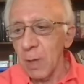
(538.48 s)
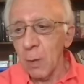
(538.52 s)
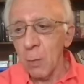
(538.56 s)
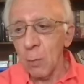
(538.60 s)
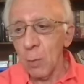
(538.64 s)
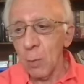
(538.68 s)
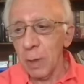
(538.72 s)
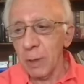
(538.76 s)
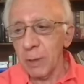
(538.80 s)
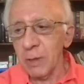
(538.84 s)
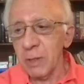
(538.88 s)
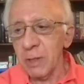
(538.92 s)

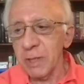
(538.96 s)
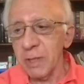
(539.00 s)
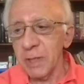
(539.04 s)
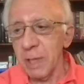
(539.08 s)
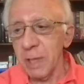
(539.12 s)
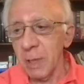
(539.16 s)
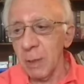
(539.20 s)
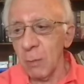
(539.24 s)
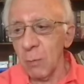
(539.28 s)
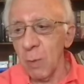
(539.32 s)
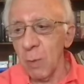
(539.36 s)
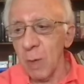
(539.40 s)
Workers
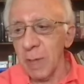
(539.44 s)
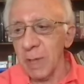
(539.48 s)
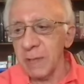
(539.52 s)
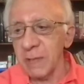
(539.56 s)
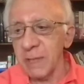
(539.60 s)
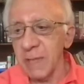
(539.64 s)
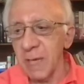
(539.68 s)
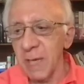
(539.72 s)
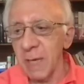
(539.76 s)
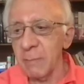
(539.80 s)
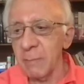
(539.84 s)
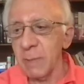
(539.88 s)
there wanted
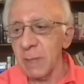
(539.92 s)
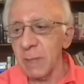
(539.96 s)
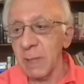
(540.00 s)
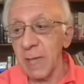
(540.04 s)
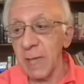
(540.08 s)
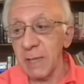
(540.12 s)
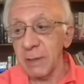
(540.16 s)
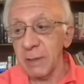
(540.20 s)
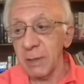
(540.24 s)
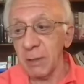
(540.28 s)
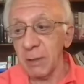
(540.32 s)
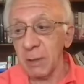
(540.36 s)
to
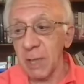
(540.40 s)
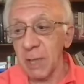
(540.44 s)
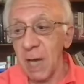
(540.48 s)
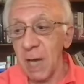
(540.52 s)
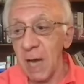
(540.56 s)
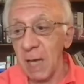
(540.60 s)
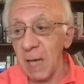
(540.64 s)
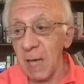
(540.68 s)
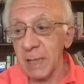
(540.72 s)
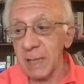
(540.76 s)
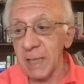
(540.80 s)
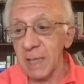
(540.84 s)
emulate their
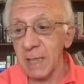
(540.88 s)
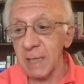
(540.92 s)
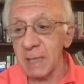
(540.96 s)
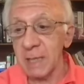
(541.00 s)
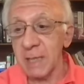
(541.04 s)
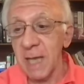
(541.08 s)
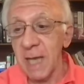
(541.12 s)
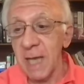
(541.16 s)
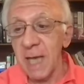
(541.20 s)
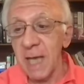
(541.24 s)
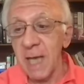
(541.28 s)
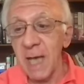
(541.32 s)

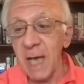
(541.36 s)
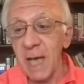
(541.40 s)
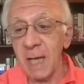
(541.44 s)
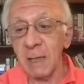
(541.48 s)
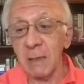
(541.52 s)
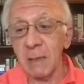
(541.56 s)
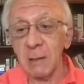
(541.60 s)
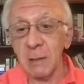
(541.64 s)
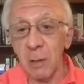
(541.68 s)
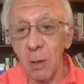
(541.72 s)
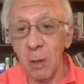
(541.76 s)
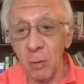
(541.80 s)
colleagues at
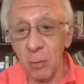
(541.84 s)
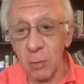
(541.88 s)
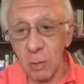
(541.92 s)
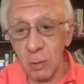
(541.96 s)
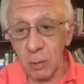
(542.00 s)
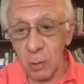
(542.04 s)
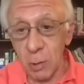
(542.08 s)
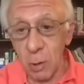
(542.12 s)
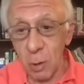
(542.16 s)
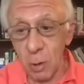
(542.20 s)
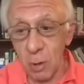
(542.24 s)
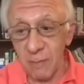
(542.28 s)
a
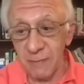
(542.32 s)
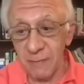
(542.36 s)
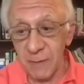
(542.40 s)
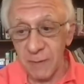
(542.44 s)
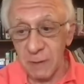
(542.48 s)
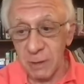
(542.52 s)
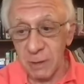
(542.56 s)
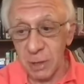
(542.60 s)
local coffee